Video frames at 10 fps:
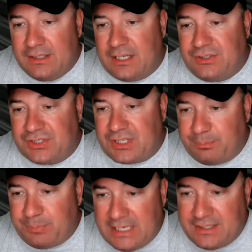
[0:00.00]
that just
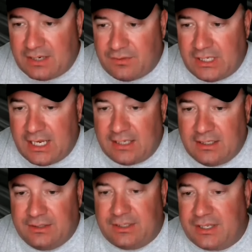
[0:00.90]
competes every day.
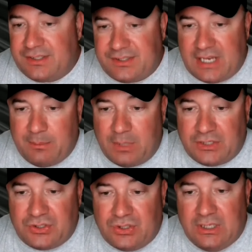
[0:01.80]
Doesn't say
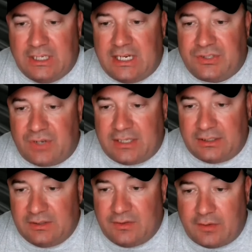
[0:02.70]
much. He's trying
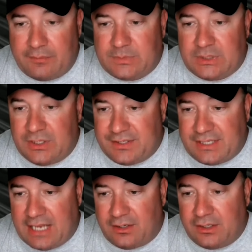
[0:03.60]
to live up to the
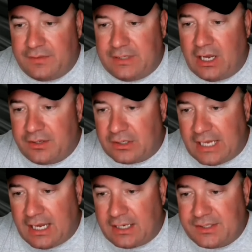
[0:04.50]
standard of the other
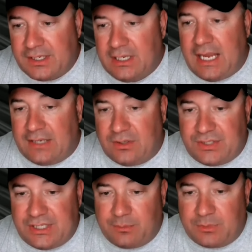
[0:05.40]
guys, and you
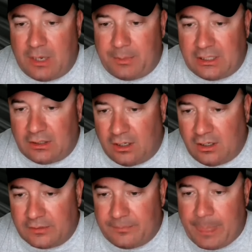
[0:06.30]
see him coming
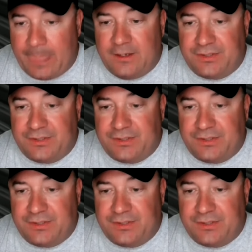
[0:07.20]
along. You